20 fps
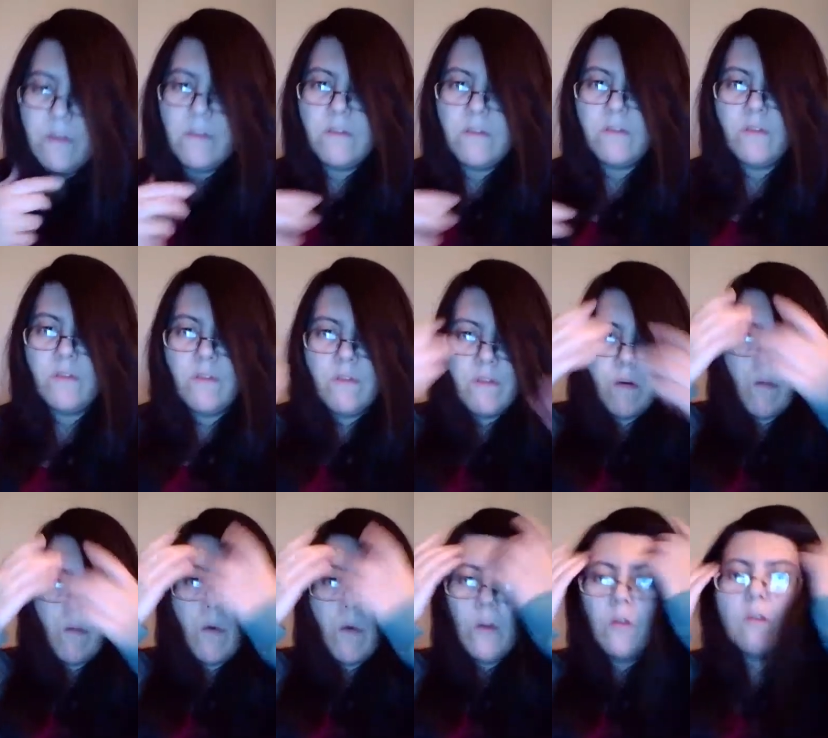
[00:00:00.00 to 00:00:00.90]
is
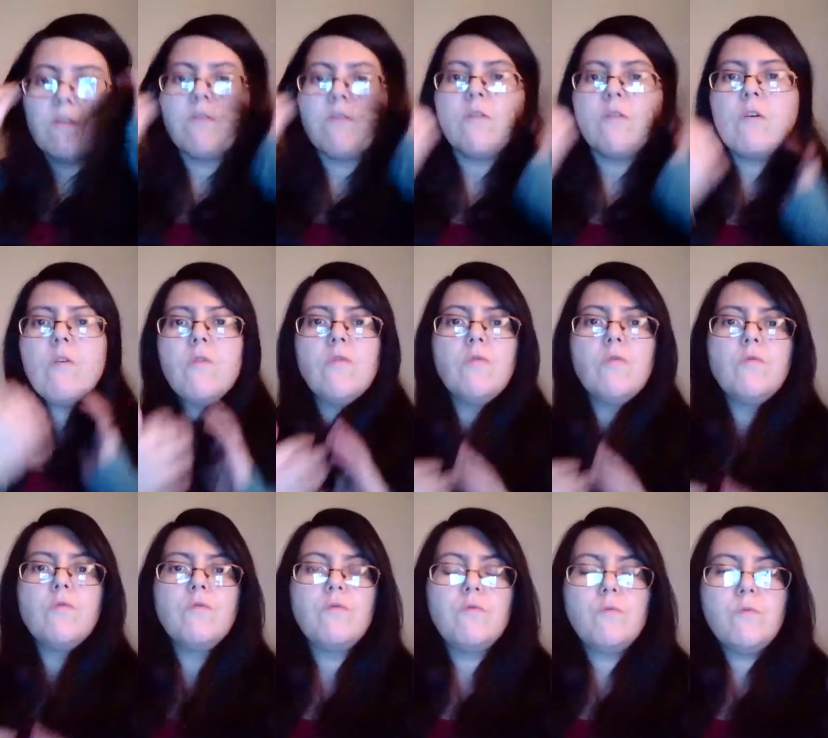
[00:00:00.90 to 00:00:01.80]
someone also
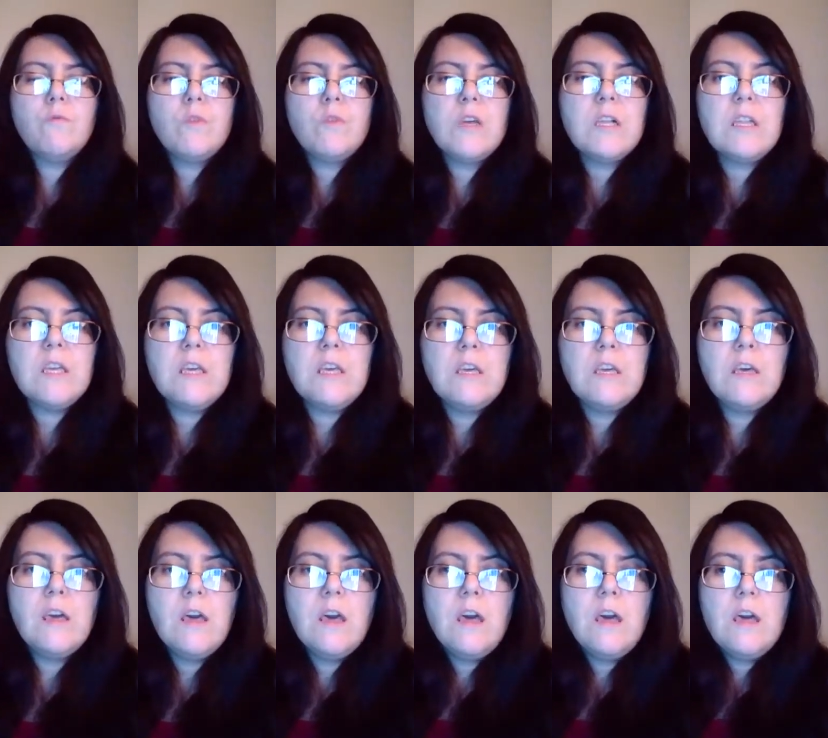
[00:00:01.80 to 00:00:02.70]
who's really
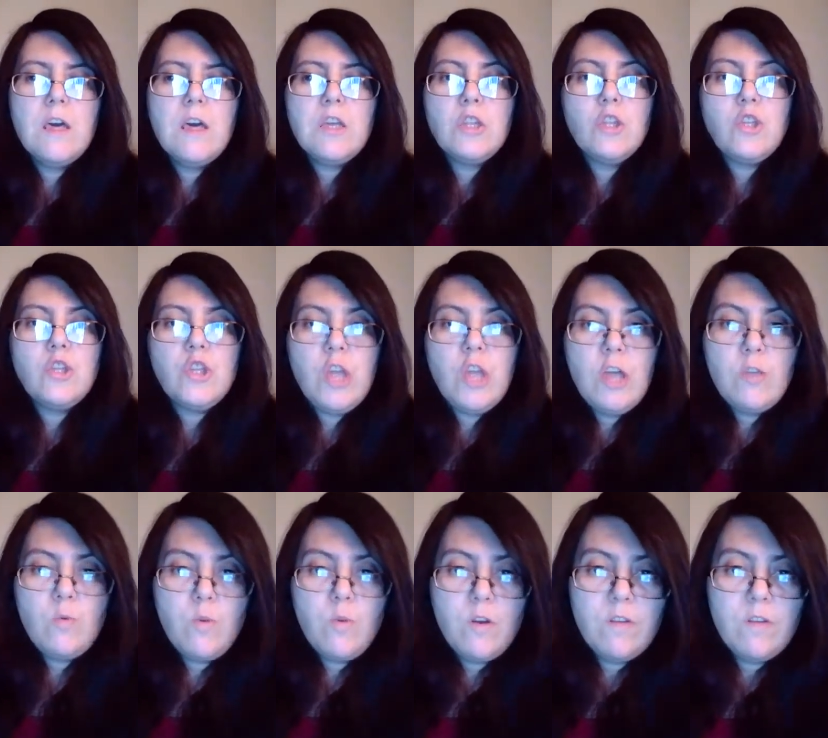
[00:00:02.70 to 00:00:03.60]

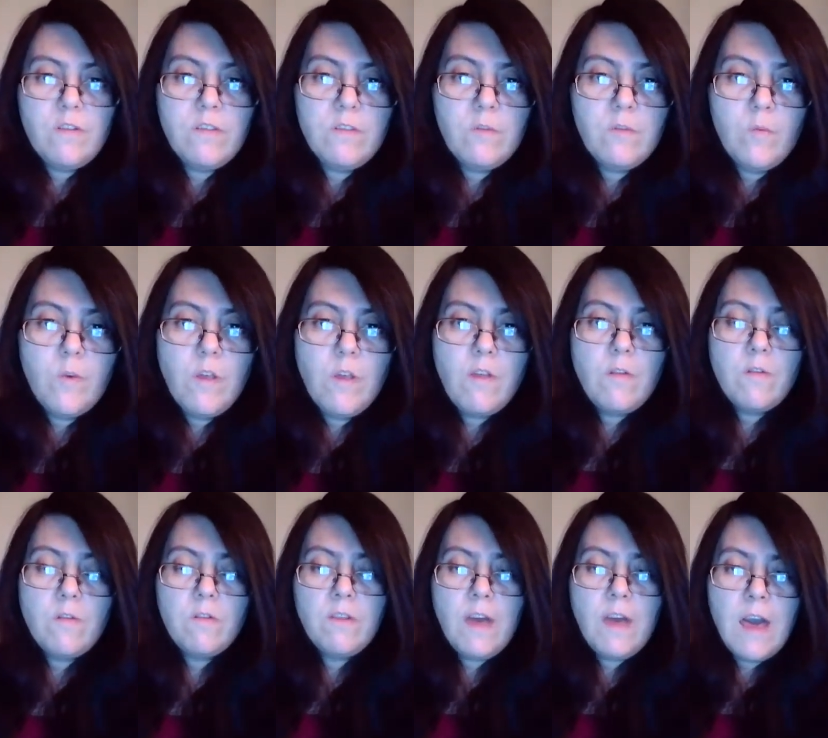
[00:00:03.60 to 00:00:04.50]
generous with
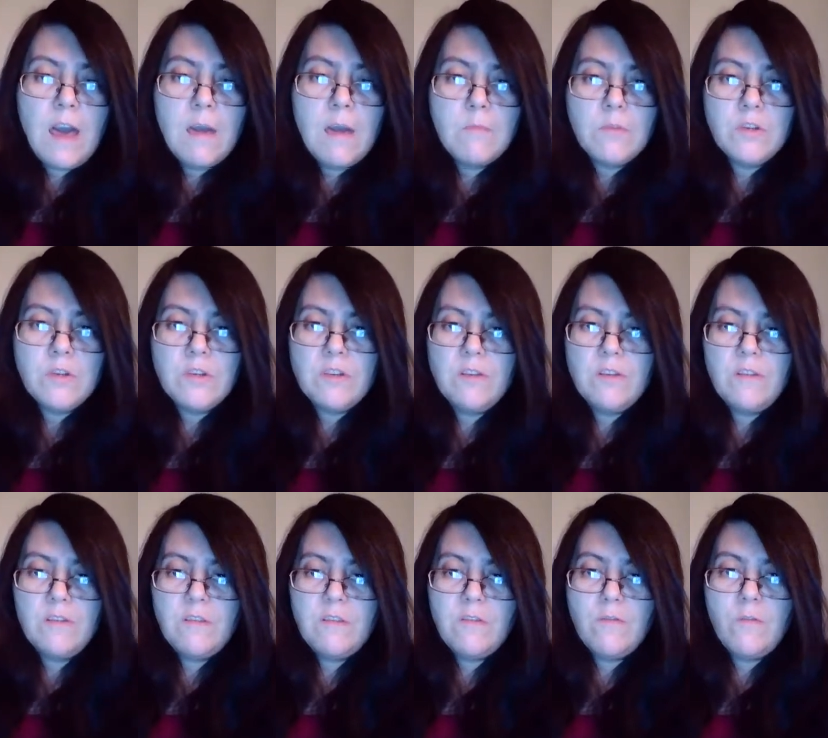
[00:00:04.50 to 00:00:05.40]
her time.
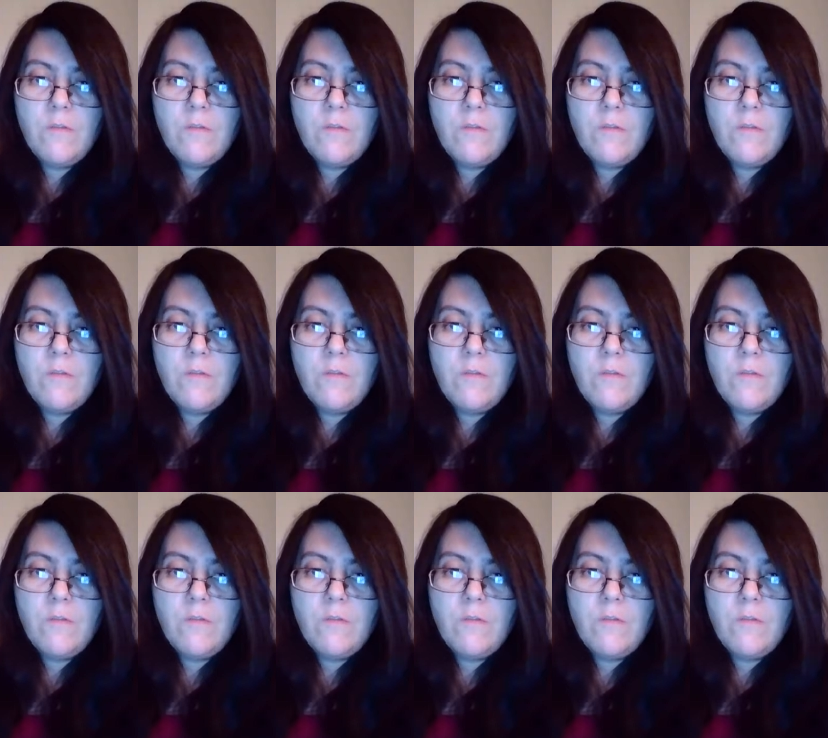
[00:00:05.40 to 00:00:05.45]
She's